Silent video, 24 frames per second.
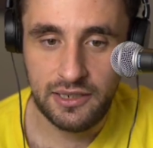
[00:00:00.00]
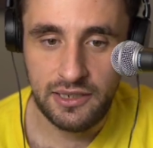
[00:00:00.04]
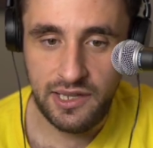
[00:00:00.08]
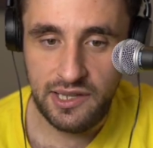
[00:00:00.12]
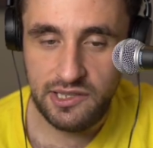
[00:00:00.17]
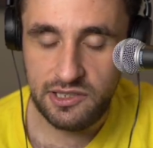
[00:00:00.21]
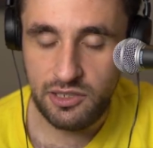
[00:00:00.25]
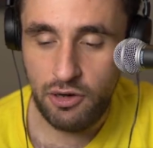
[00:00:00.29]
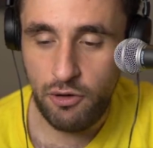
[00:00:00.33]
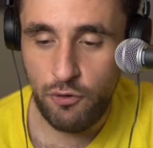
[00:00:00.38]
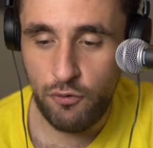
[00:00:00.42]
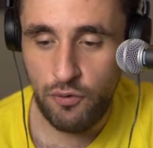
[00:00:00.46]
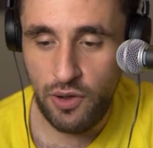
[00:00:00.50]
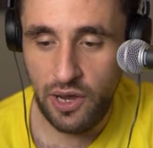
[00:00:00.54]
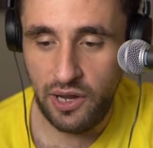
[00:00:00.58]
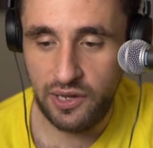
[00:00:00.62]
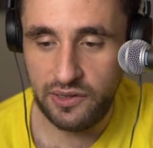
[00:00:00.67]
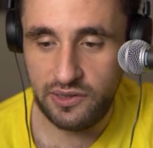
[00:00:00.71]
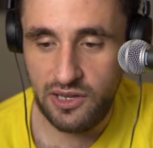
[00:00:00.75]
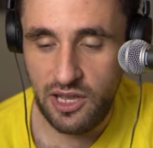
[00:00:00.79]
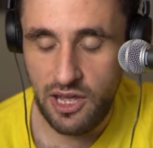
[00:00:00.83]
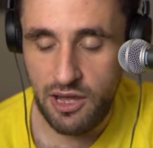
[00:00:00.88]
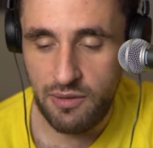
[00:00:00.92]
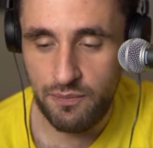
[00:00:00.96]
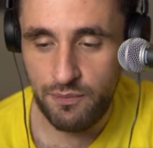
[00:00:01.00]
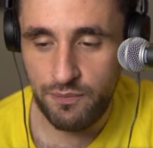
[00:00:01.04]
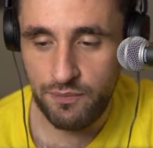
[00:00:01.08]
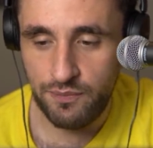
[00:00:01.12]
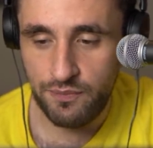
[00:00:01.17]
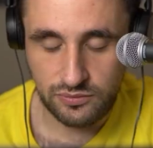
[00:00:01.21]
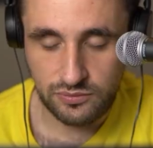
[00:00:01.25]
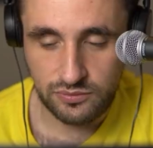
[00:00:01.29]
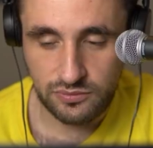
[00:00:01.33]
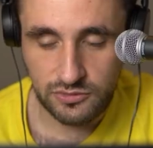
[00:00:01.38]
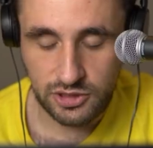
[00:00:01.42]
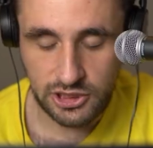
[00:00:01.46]
It's so fucked up.
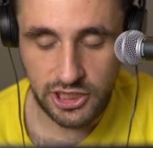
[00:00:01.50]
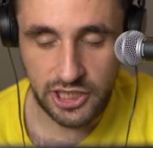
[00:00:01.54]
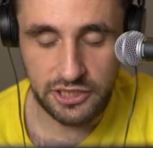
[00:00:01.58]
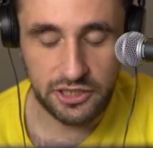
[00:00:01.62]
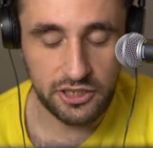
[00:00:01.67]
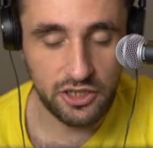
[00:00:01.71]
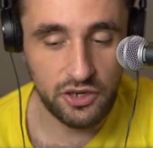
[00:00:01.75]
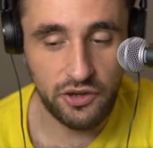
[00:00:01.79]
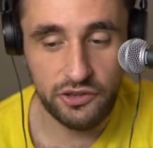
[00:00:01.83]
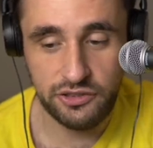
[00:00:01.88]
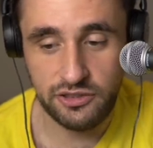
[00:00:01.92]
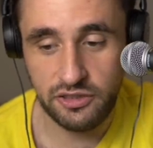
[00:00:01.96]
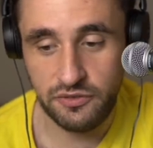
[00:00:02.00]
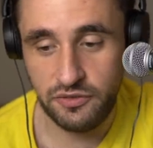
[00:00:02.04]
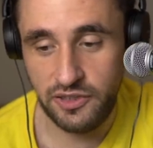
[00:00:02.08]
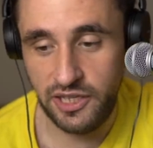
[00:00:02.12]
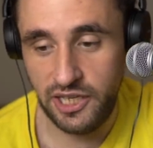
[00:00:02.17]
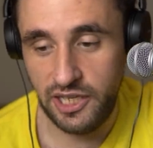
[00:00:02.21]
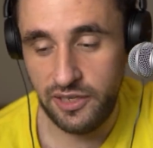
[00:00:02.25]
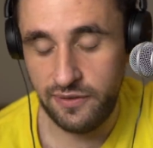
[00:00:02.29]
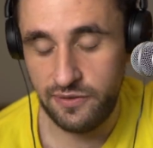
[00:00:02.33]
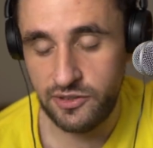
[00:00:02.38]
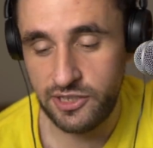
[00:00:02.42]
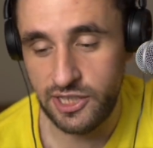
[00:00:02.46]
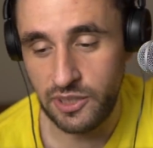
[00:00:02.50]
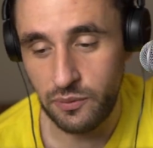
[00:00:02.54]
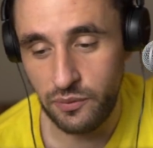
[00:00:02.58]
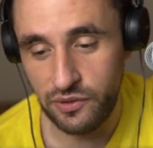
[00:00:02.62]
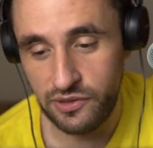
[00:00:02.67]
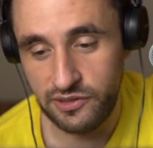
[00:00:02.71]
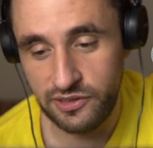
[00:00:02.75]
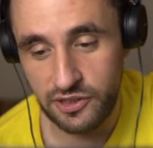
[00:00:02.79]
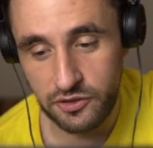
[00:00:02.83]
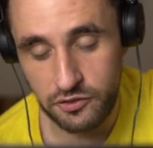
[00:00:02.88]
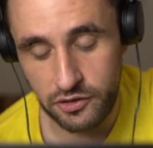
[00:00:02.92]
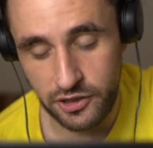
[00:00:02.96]
Yeah, the Ghost of Kiev shit
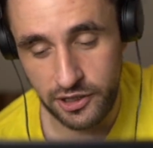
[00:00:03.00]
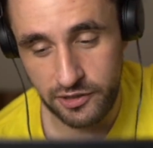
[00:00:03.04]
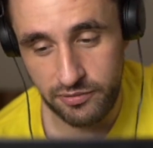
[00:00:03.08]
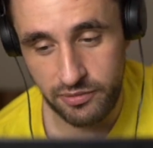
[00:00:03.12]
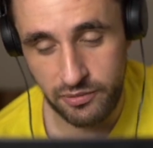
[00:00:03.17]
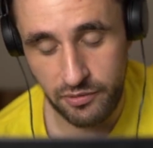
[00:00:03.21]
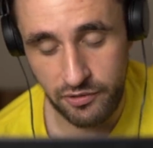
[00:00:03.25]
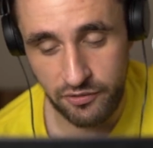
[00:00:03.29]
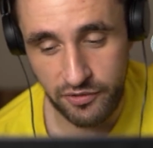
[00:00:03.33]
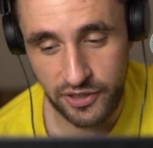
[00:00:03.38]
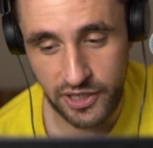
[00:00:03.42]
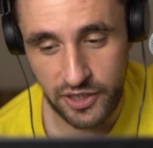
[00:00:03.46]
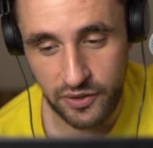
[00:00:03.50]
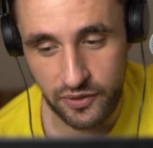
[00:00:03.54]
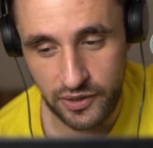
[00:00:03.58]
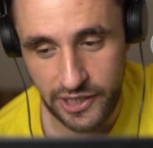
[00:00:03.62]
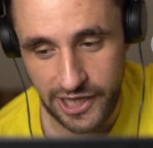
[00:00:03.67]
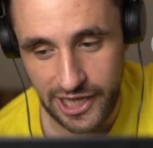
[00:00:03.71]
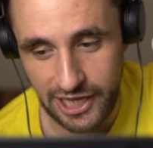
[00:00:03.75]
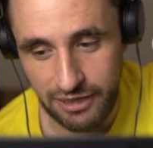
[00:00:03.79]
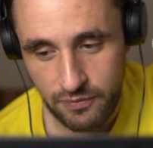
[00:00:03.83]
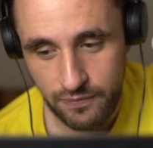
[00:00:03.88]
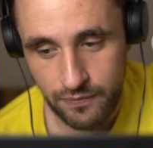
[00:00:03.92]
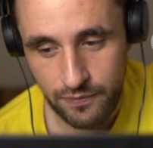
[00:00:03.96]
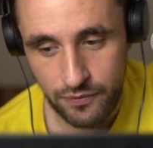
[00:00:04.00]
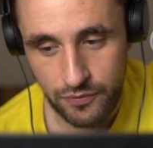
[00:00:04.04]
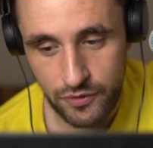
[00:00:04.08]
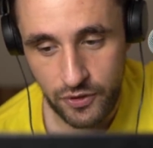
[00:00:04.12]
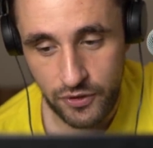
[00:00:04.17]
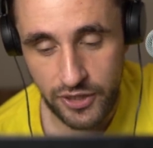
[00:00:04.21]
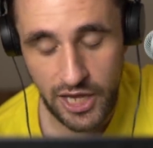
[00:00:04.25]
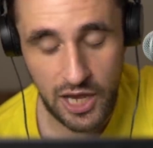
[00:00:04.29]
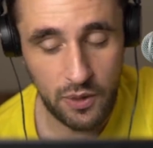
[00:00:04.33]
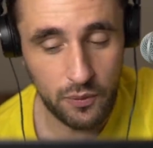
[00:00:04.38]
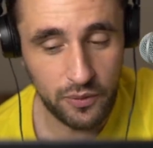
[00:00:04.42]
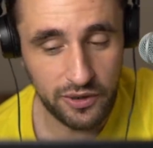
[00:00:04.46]
was literally from a video game.
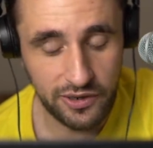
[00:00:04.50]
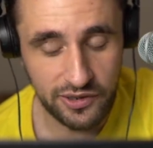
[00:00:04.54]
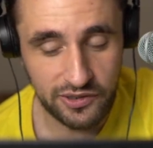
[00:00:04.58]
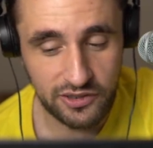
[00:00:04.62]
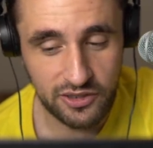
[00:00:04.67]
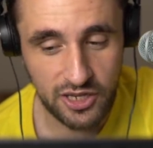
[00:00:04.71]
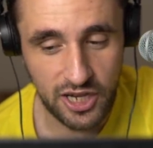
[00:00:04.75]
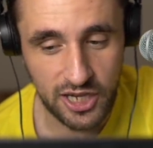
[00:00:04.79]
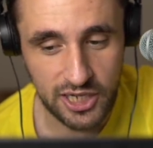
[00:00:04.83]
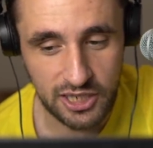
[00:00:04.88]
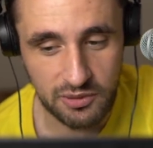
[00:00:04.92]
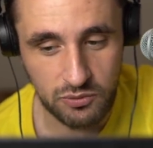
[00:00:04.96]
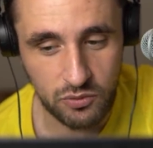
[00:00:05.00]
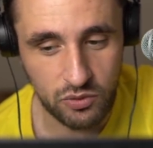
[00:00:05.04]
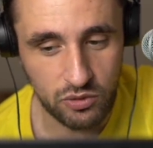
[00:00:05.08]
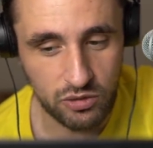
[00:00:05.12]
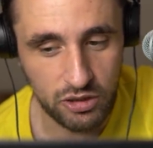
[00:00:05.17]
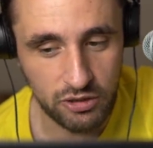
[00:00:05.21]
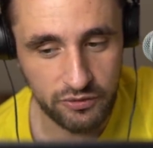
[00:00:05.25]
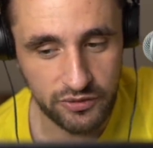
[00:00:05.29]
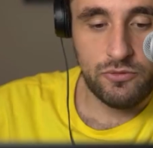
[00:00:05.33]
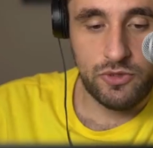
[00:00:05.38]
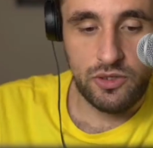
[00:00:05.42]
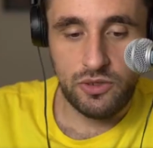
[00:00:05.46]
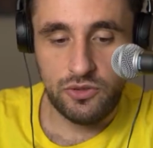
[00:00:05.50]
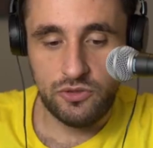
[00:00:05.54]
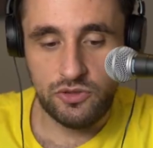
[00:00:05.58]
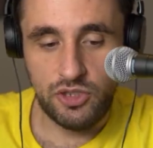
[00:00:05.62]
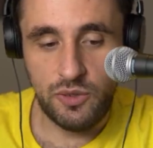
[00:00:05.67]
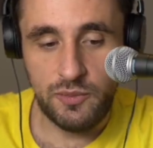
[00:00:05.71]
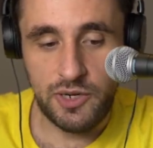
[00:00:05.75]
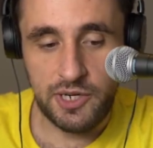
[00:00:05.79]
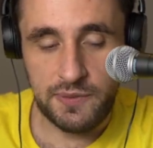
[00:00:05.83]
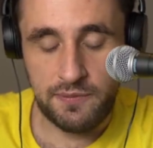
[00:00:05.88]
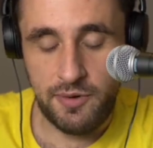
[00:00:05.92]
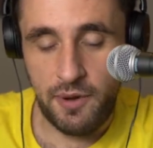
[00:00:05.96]
Though that one is kind of more obvious.
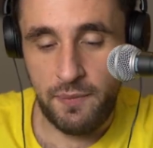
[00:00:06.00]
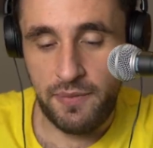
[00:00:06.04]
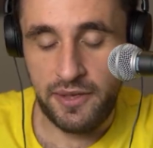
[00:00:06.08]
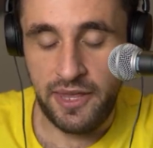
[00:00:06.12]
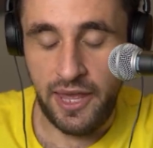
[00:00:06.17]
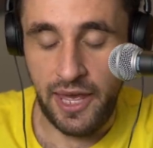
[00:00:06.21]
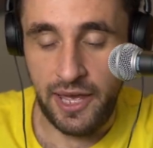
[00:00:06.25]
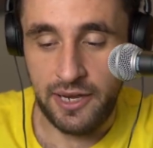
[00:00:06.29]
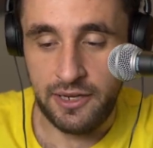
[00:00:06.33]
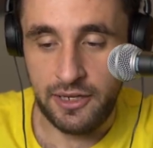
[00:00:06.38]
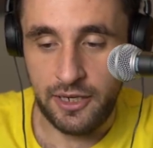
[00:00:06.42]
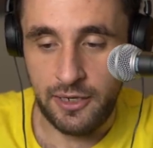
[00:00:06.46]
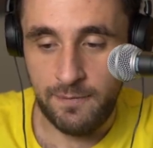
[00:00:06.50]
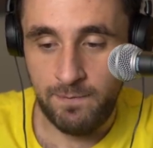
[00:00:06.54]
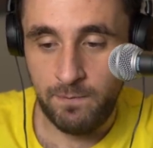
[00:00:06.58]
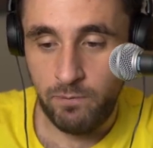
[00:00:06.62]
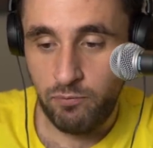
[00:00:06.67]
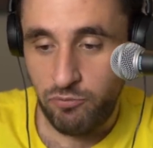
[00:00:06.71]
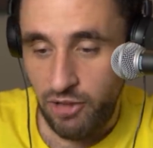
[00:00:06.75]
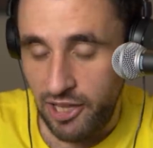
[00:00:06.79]
So much propaganda.